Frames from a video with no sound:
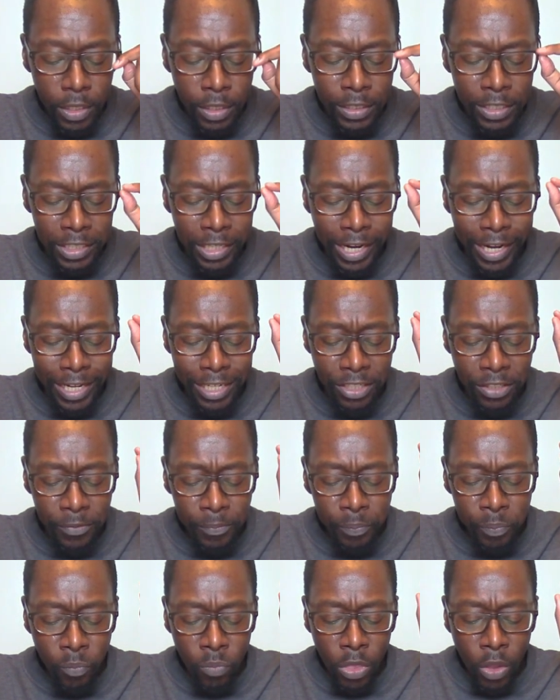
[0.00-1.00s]
It says,
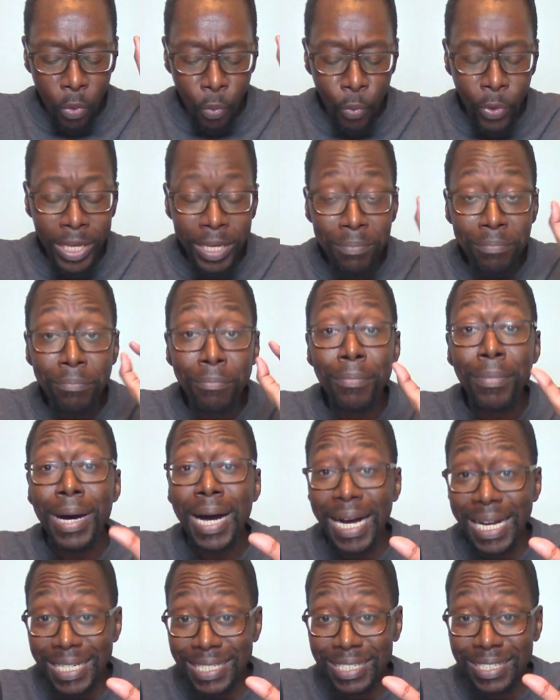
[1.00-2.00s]
we
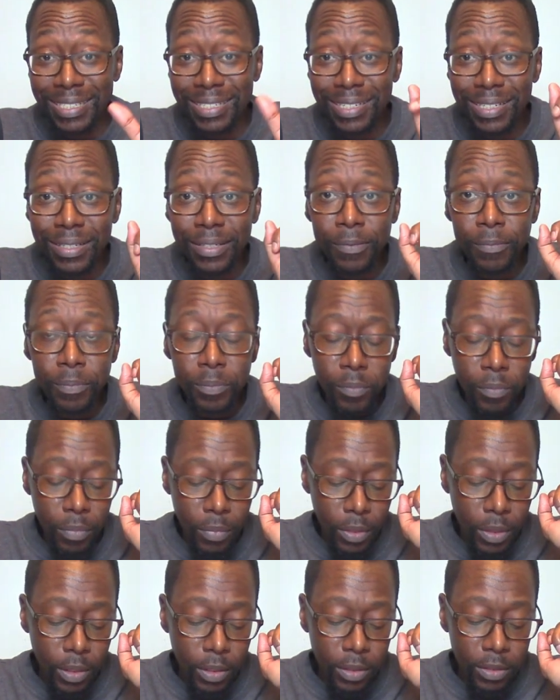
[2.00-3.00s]
must
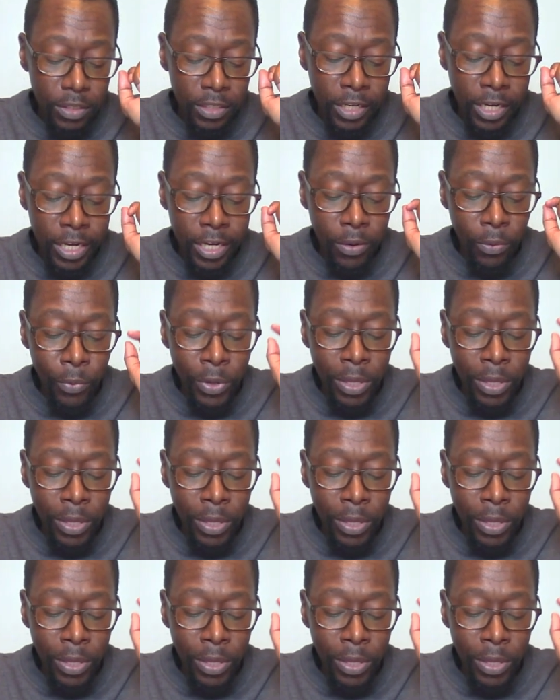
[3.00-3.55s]
give